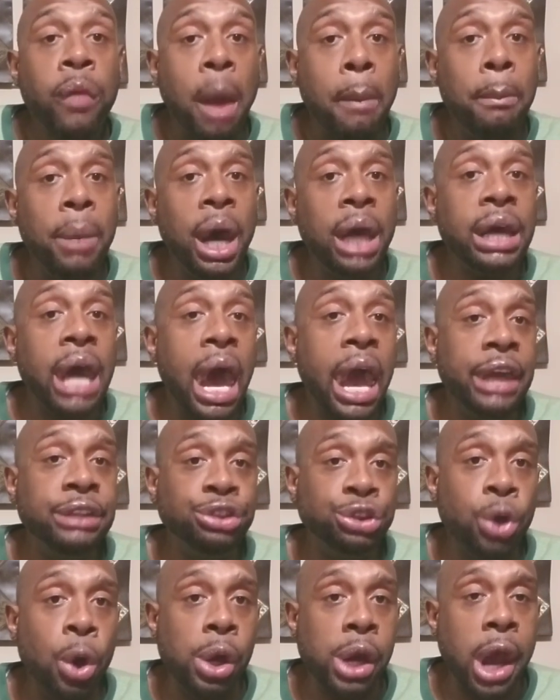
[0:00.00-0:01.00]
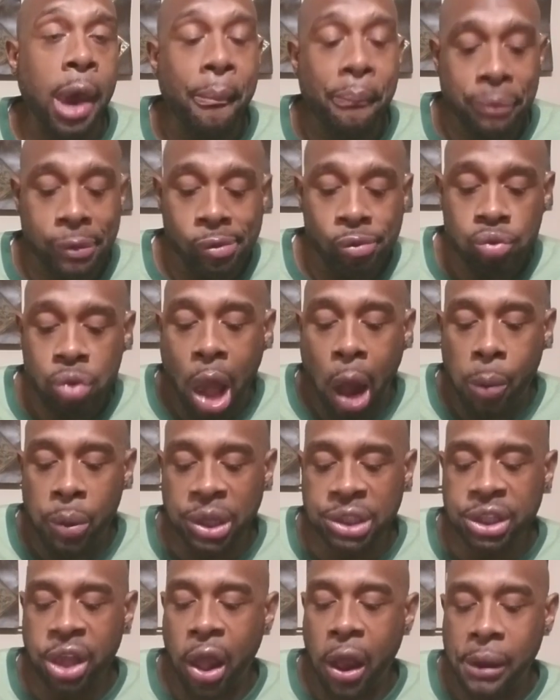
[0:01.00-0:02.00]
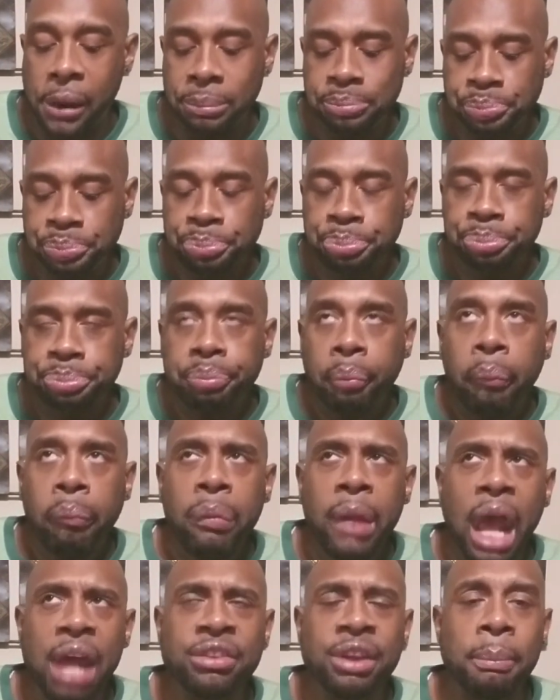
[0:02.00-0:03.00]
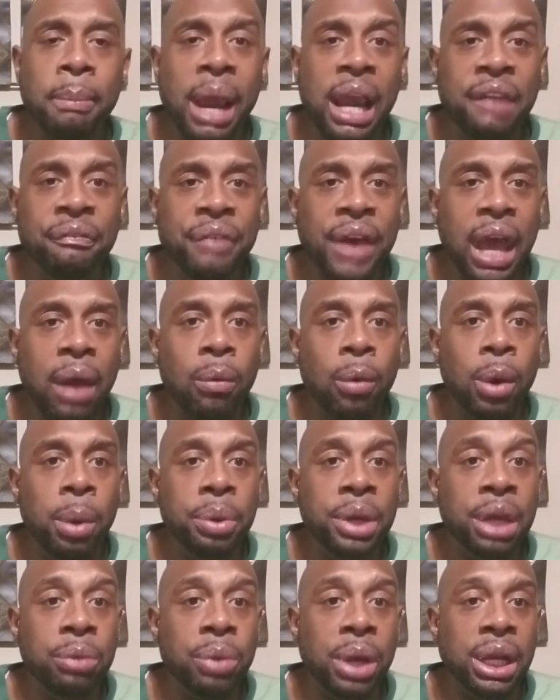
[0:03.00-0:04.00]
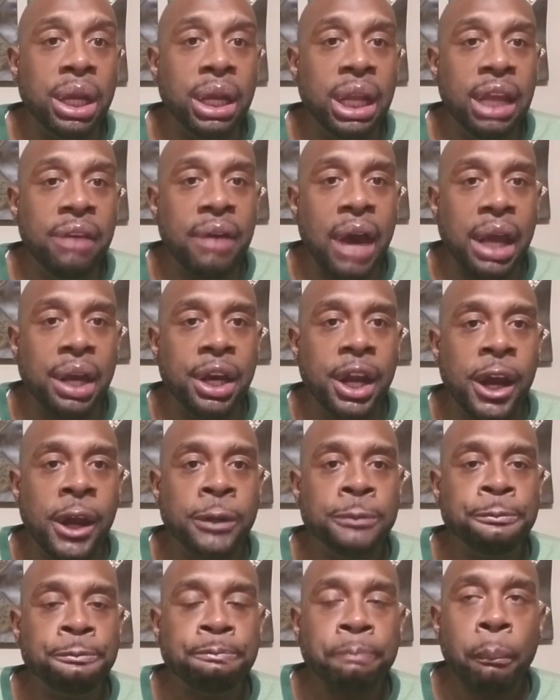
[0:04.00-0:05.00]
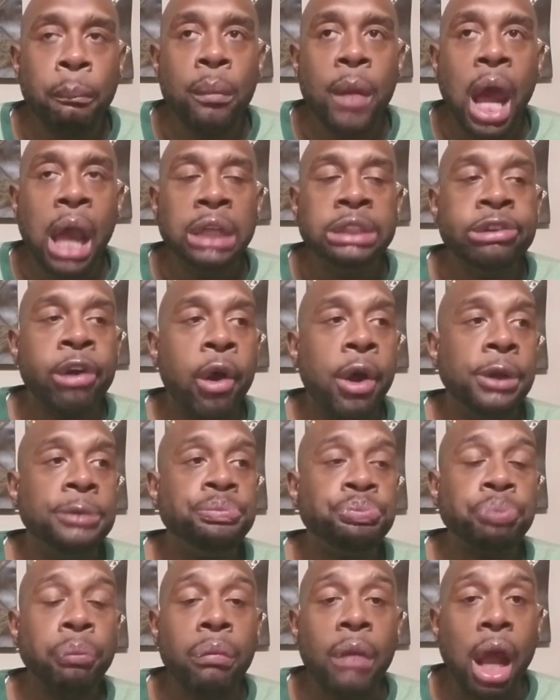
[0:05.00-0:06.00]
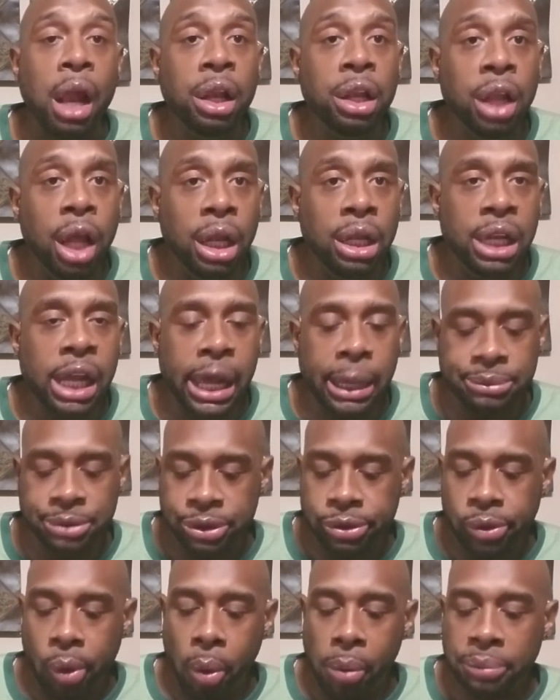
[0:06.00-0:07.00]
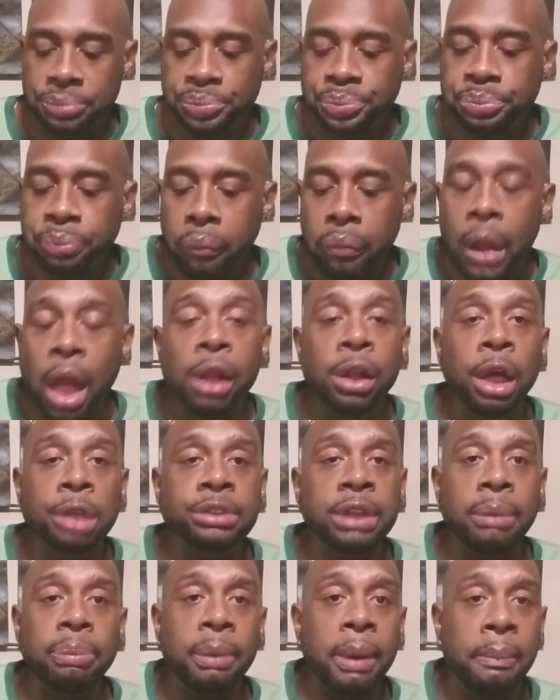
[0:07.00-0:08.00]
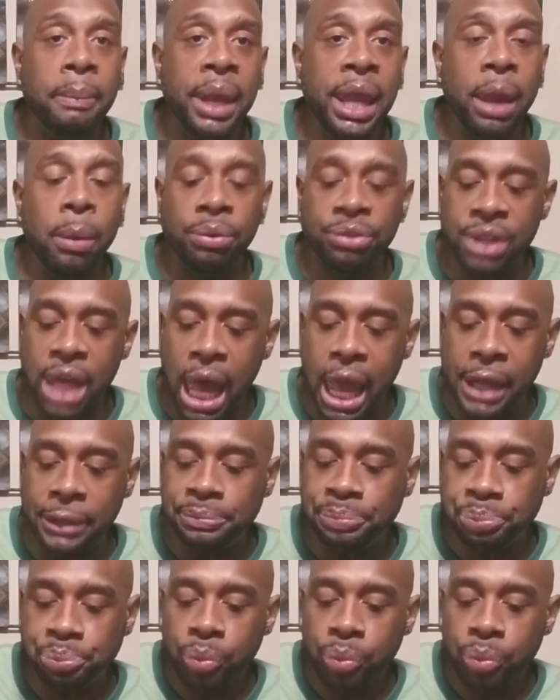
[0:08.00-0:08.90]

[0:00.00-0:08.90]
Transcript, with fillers: but I enjoyed it. I really did. As a matter of fact, when we were getting ready to leave out of there, Little Lips looked up at me and was like,